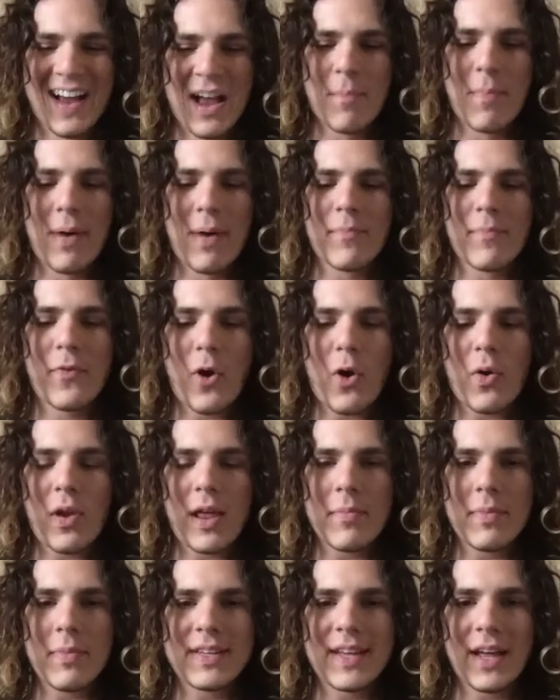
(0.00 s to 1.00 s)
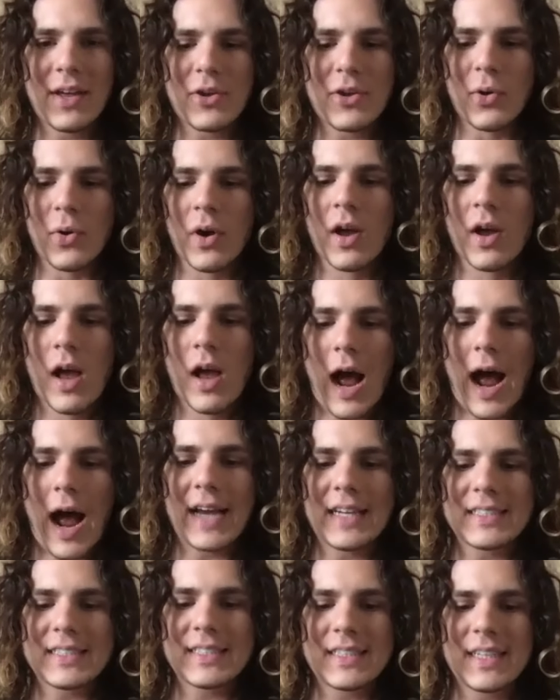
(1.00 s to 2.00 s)
but bro, I, I
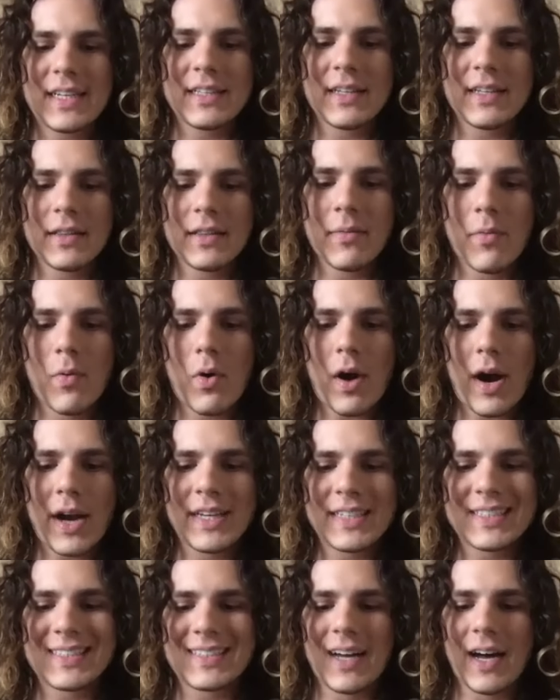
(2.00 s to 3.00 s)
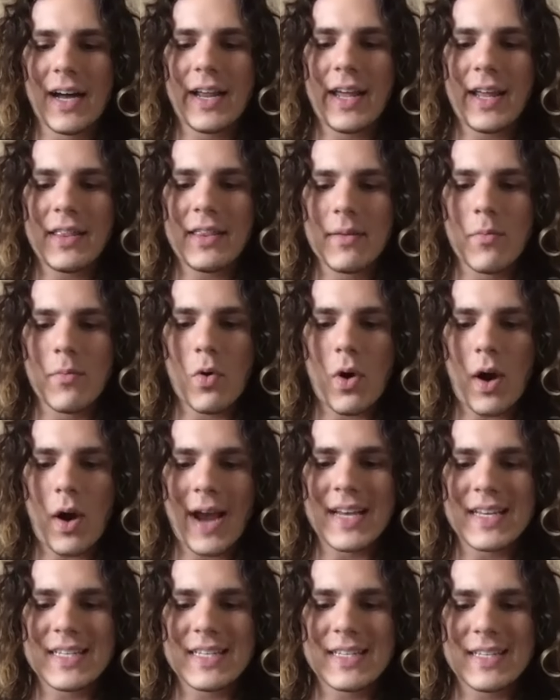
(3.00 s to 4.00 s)
see that the more I study the more
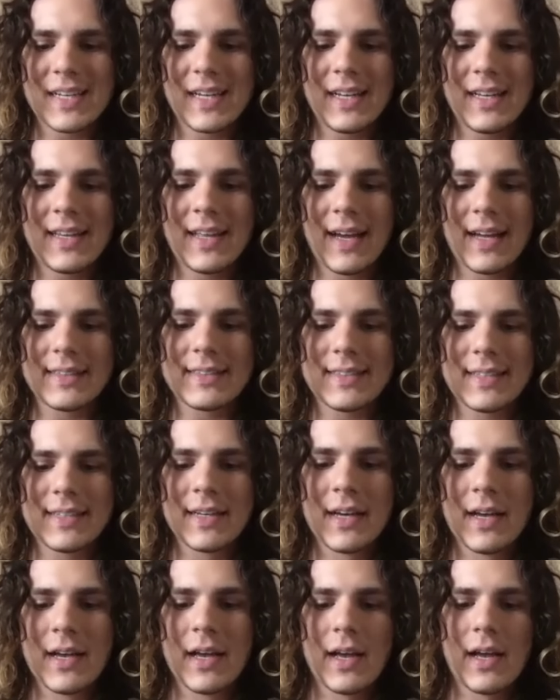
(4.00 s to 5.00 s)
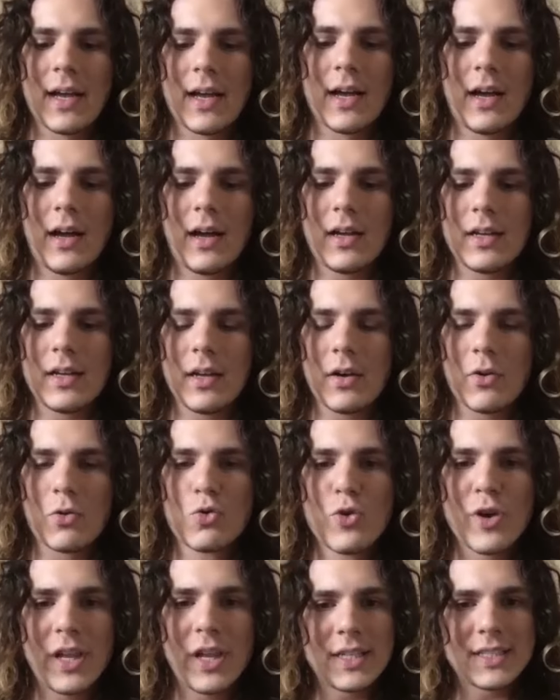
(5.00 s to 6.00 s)
I see that uh,
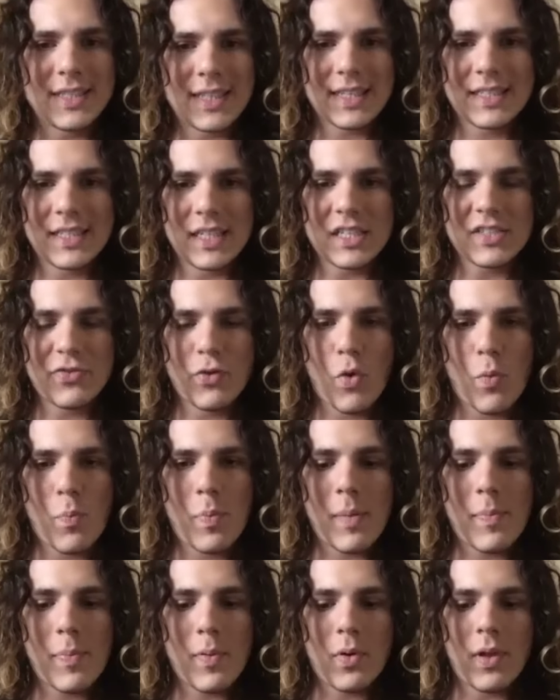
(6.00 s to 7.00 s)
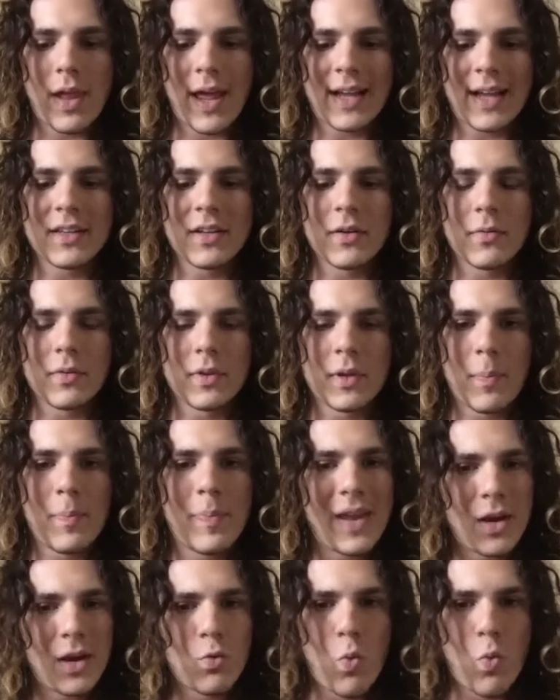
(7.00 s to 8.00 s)
really successful people, like the the
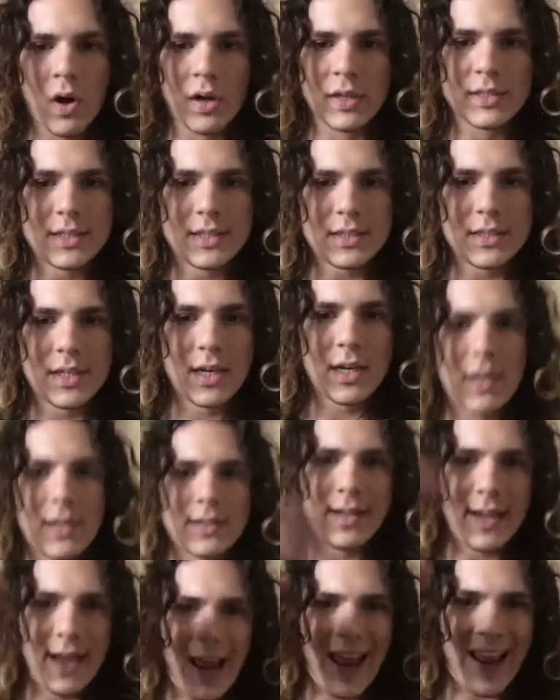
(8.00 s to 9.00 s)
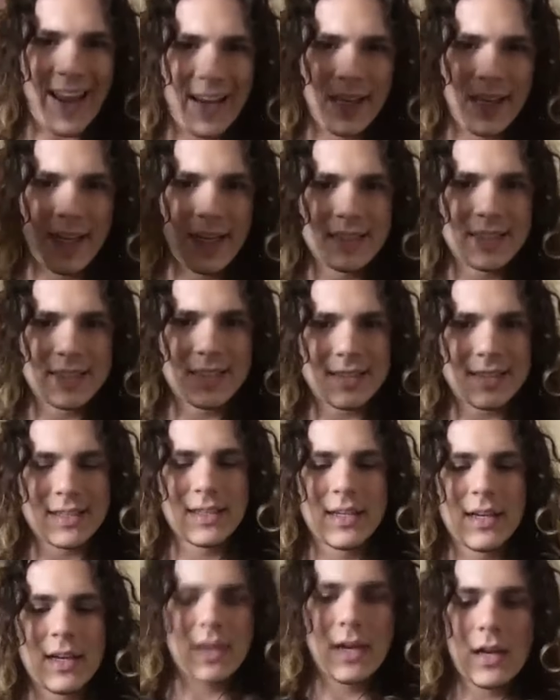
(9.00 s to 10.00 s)
big ones, the A list,
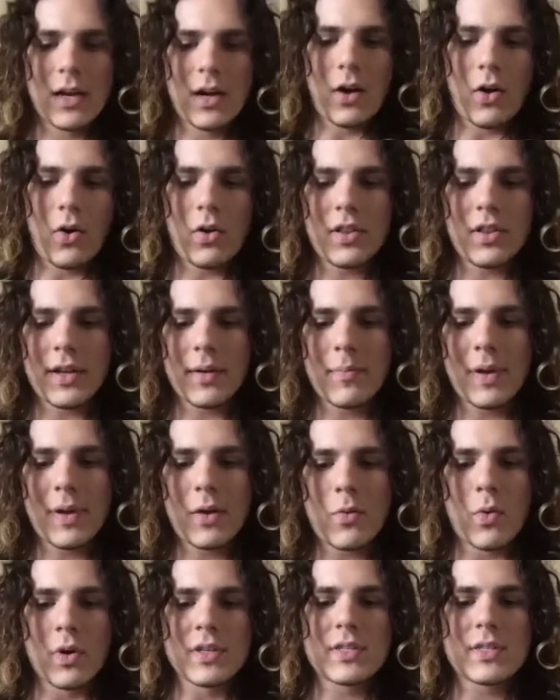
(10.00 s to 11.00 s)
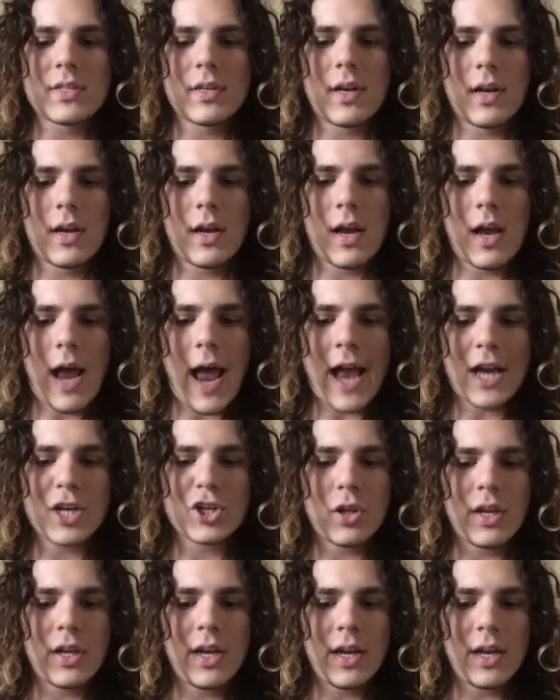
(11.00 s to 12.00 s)
all the big ones,
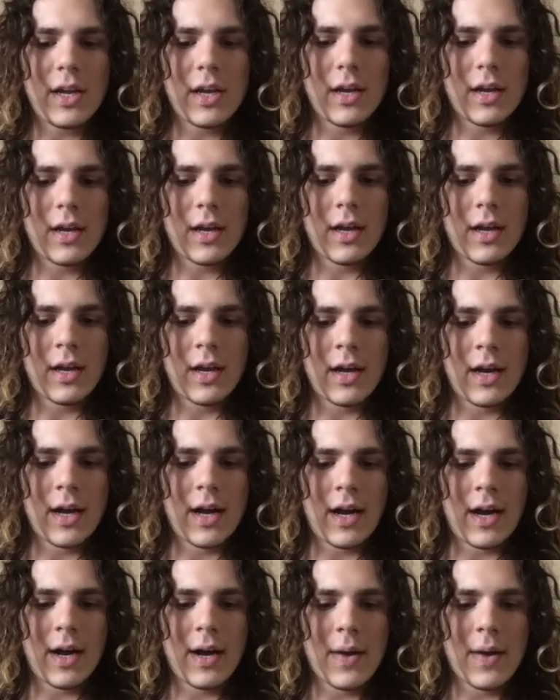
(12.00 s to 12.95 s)
actually uh,